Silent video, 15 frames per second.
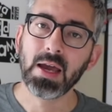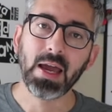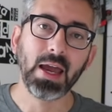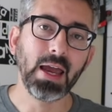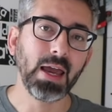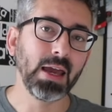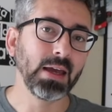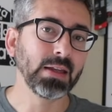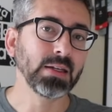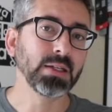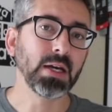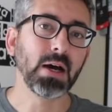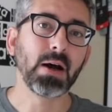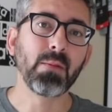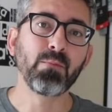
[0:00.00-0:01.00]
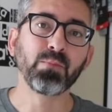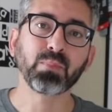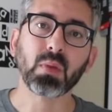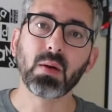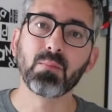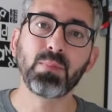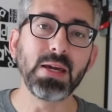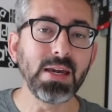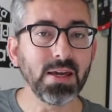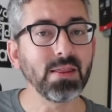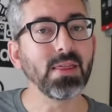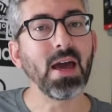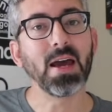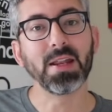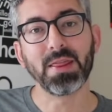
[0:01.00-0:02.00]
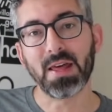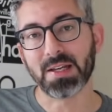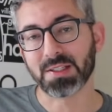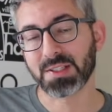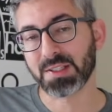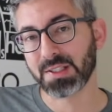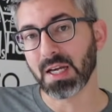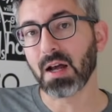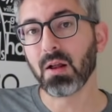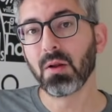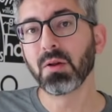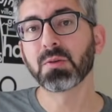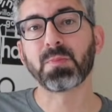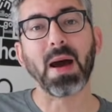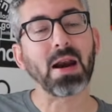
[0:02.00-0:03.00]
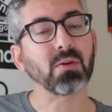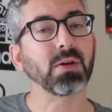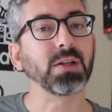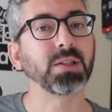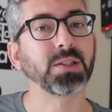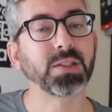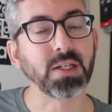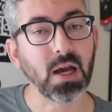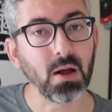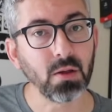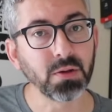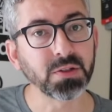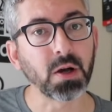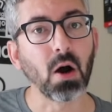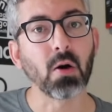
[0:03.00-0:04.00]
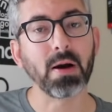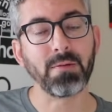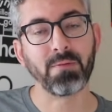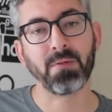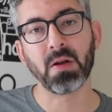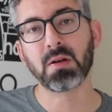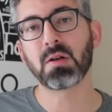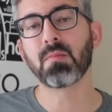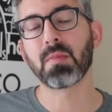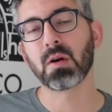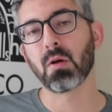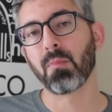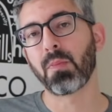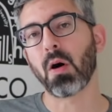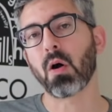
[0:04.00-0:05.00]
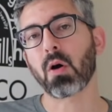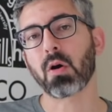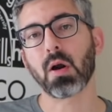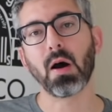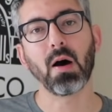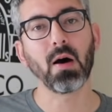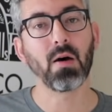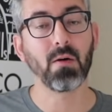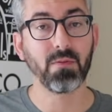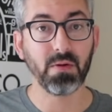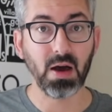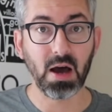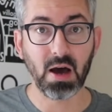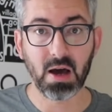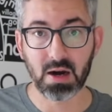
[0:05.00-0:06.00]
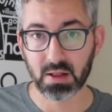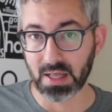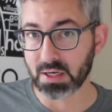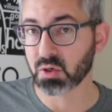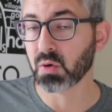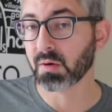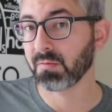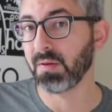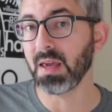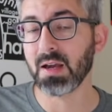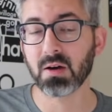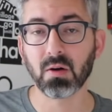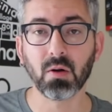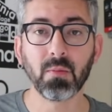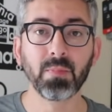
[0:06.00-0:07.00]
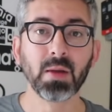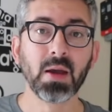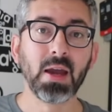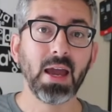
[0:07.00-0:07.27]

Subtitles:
And being that cells, battery cells, are a fundamental part of an electric vehicle